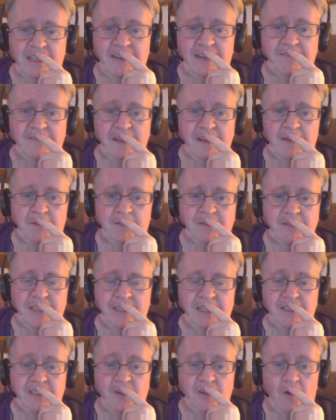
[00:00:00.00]
left and
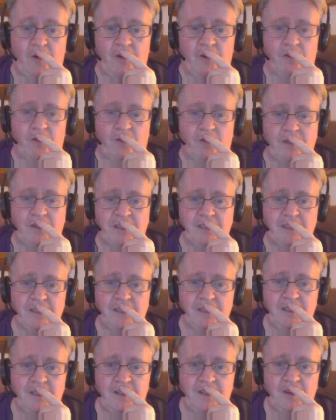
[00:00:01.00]
proceeds northwards.
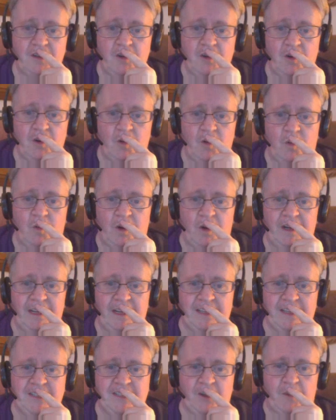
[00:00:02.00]
What
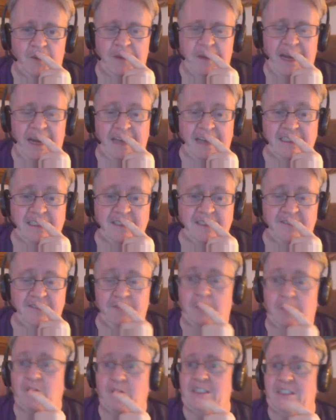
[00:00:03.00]
is your
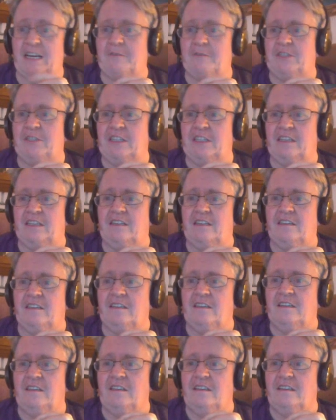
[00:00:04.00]
passive perception?
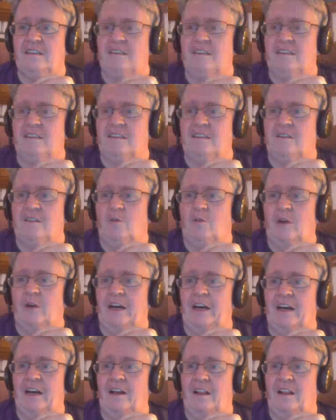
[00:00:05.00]

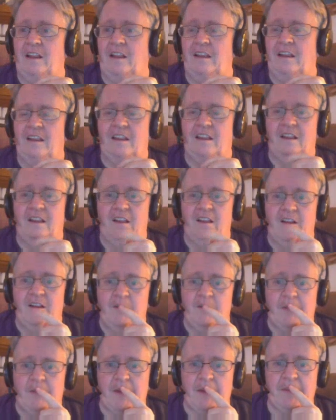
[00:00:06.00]
Well,
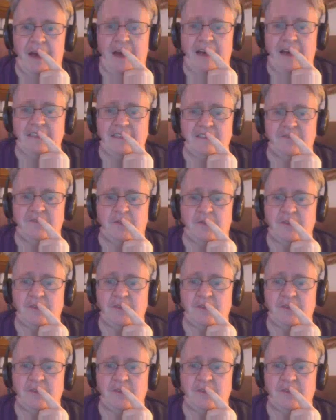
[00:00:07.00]
my passive